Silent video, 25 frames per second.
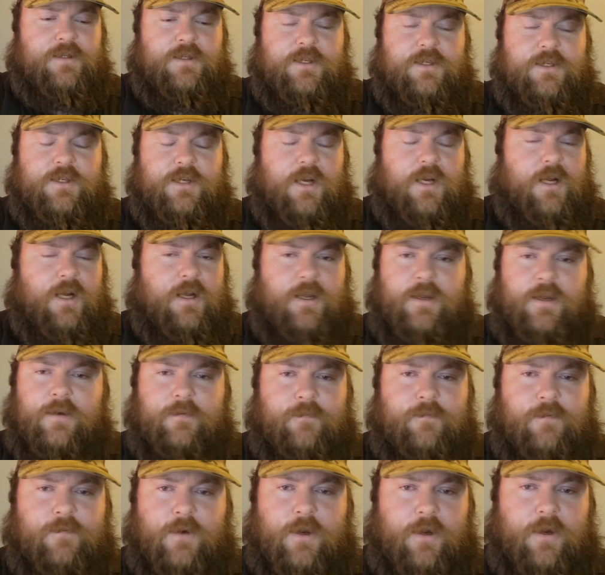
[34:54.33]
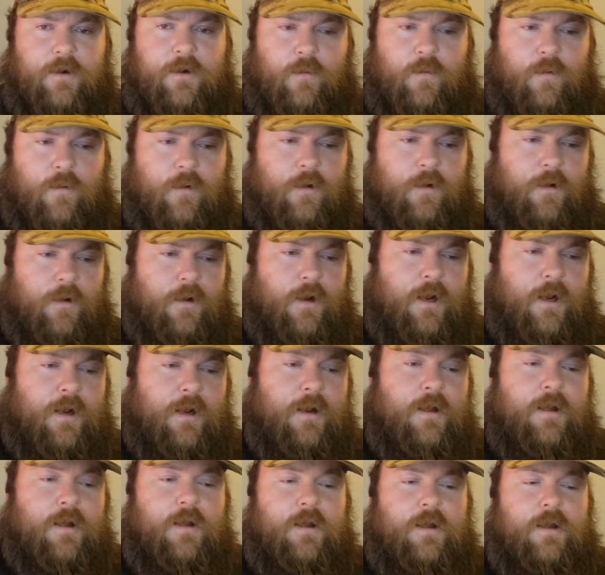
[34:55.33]
giant freaking order,
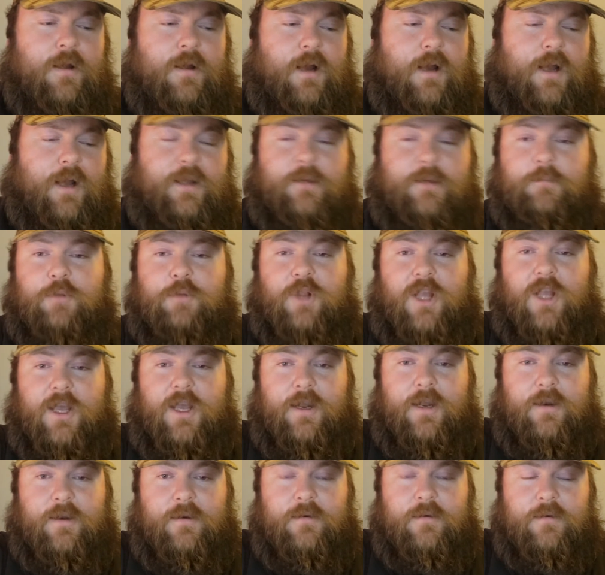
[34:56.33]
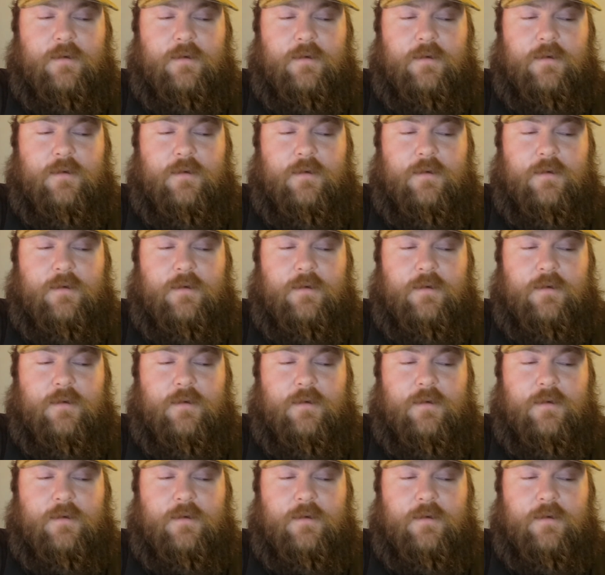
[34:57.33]
and I complain,